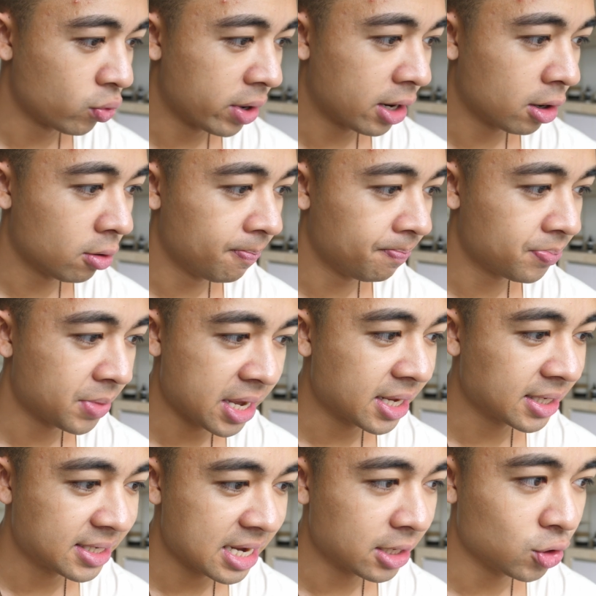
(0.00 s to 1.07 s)
where,
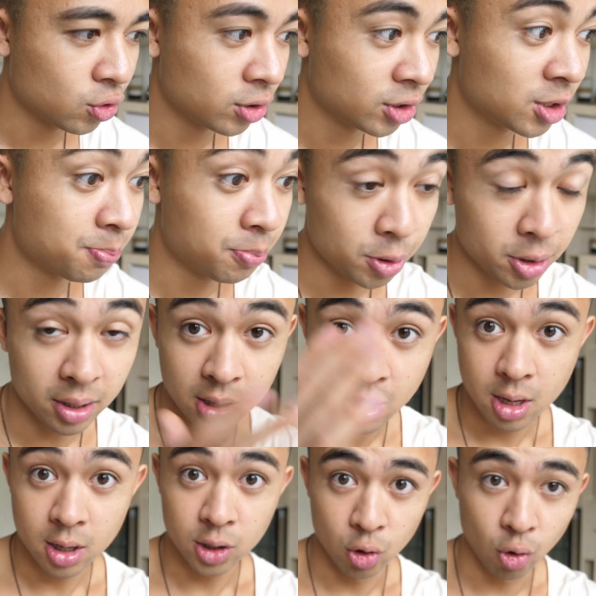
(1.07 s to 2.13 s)
like I said, you can just put
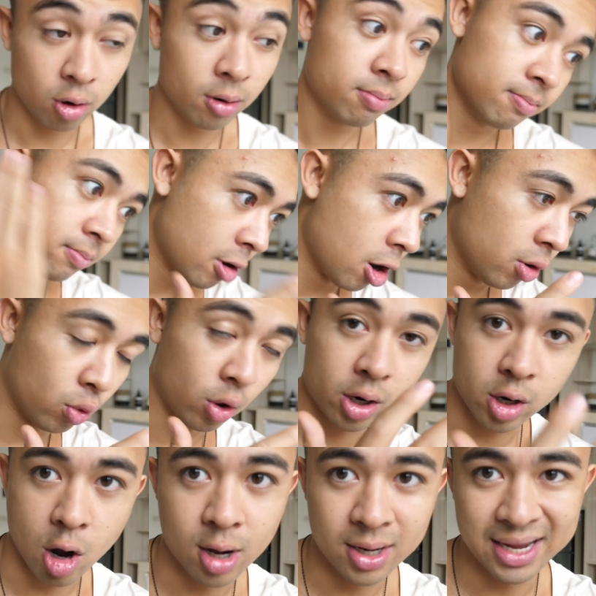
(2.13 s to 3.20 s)
your
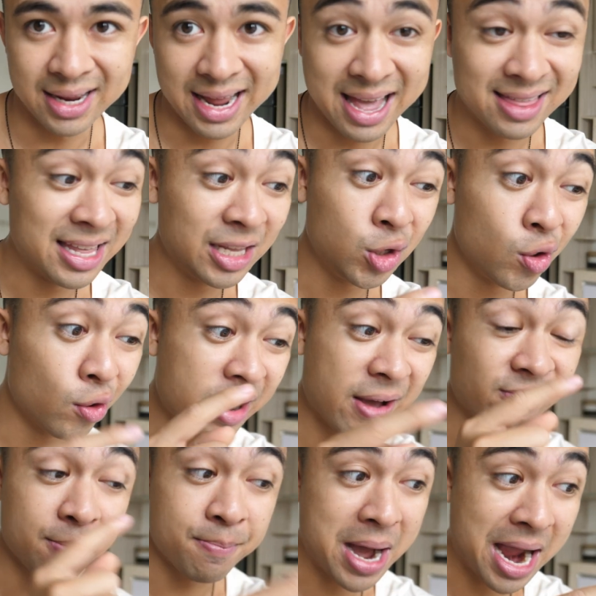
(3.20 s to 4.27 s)
artwork on it, and then you don't
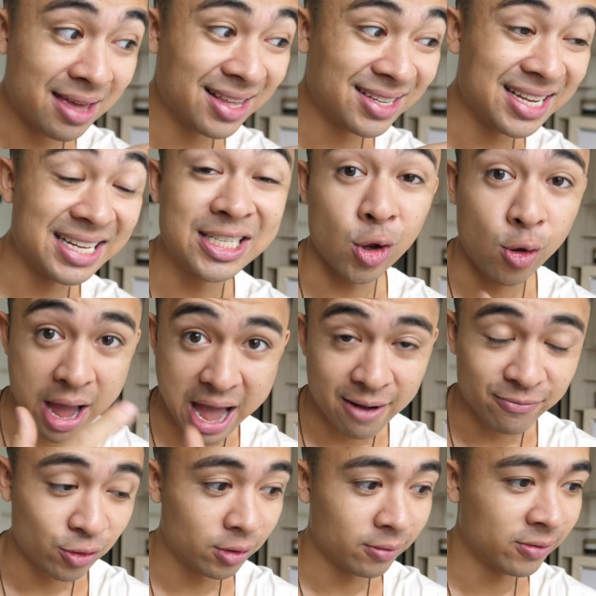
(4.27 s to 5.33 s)
have to buy this until
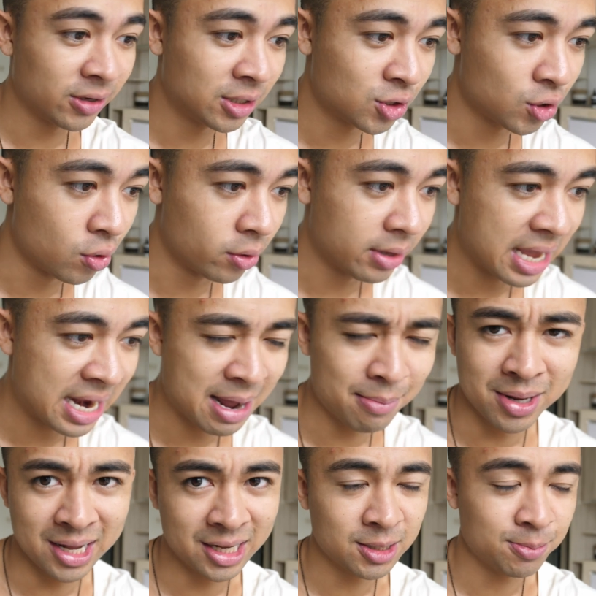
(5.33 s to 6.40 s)
after it's sold. And I'm
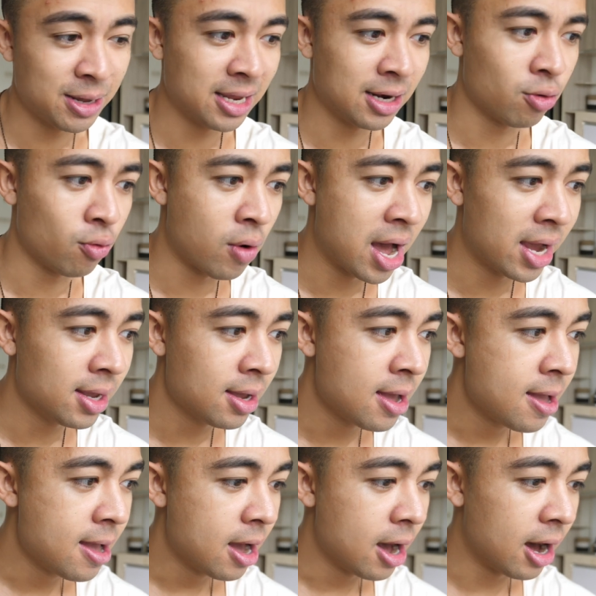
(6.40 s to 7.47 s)
gonna explain it why.
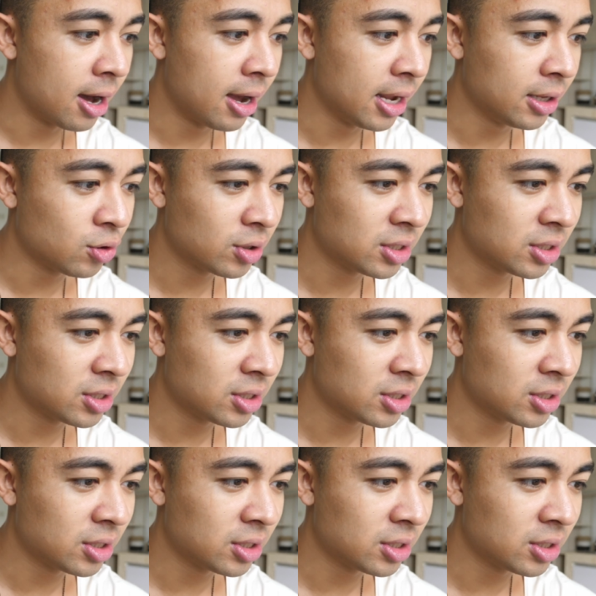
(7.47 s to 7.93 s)
Uh, and you